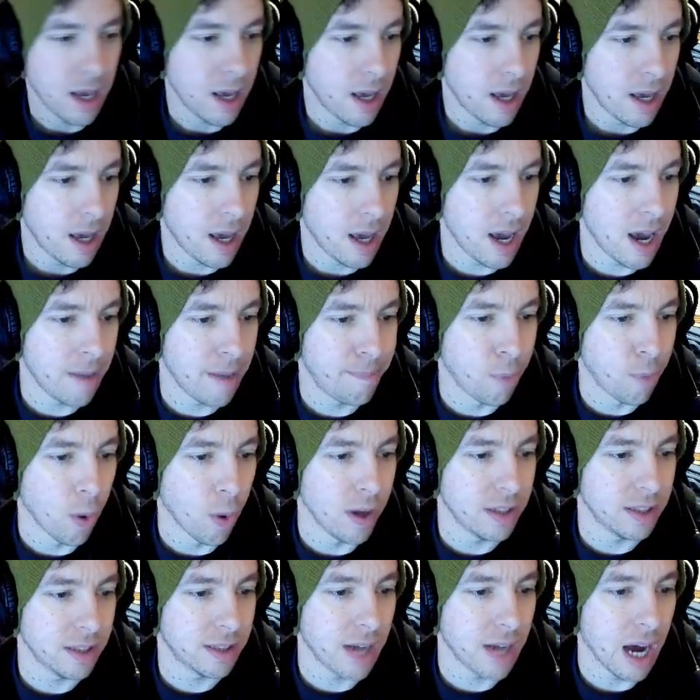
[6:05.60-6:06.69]
And
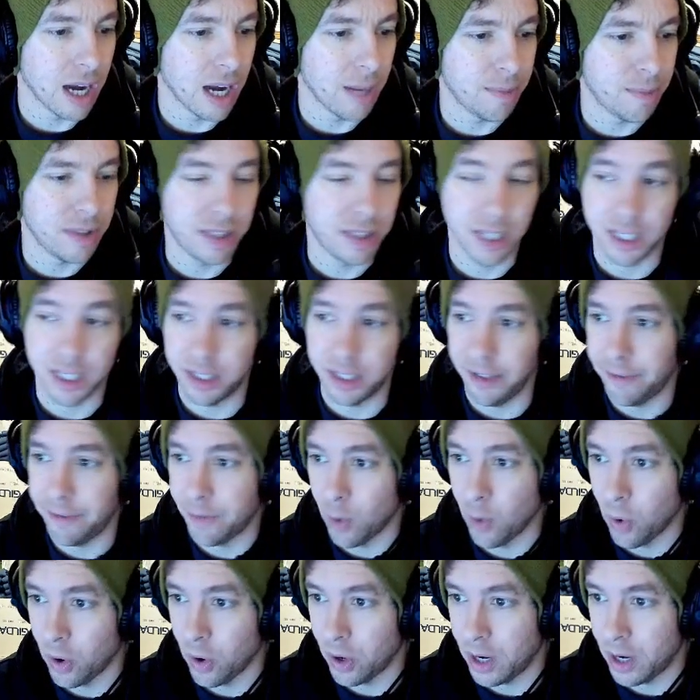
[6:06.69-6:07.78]
poison's gone up to
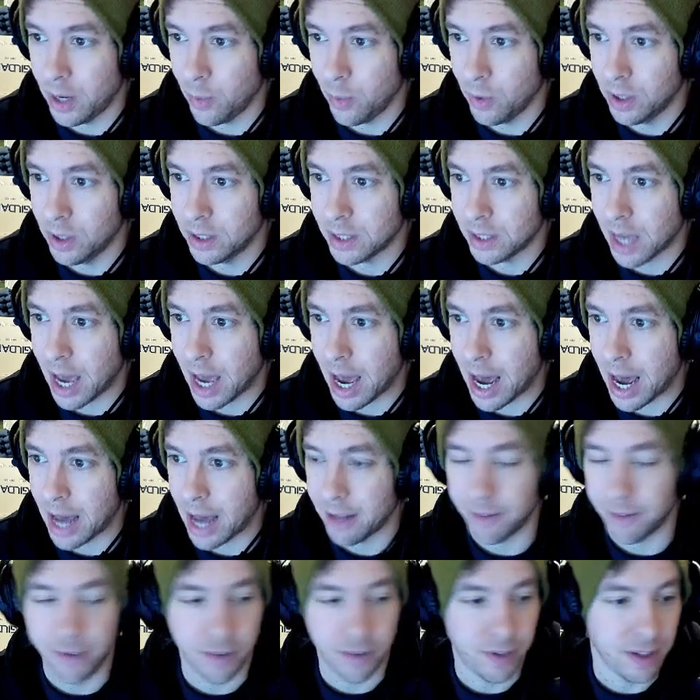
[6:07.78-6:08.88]
64. It was at
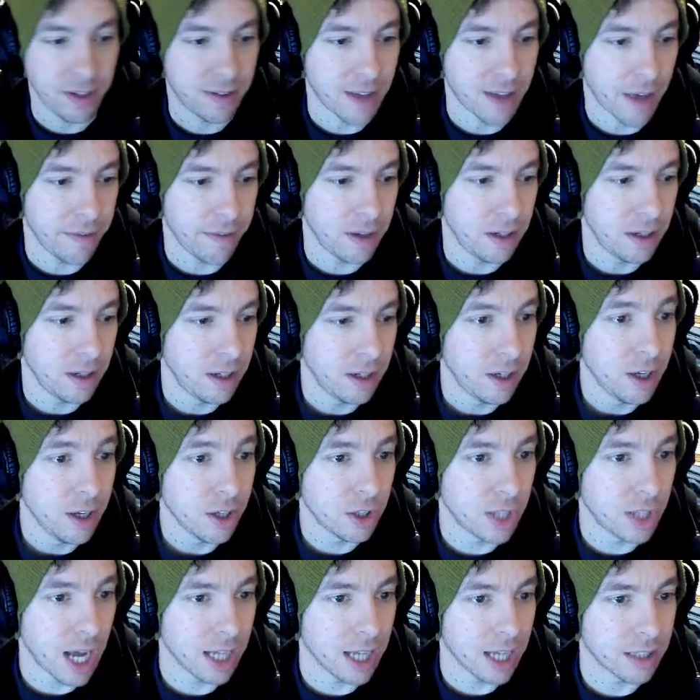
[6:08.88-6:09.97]
57. So
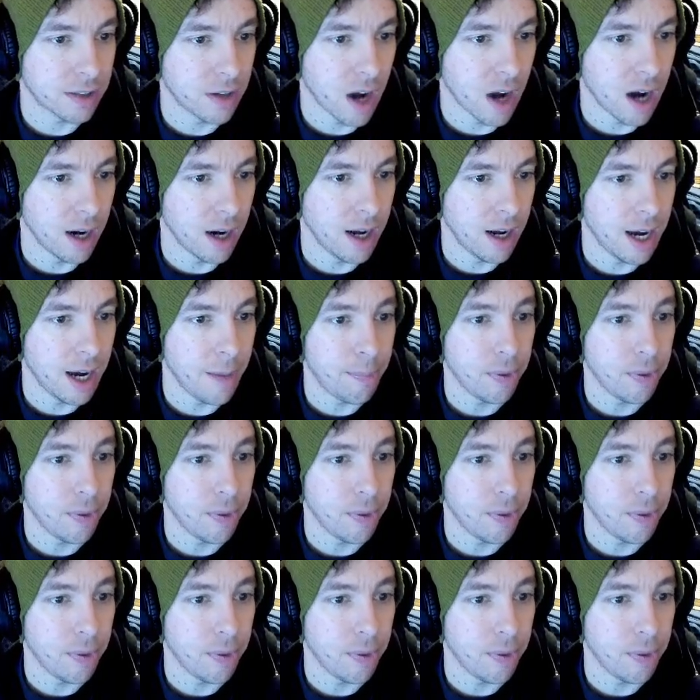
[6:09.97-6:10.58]
that's gone up.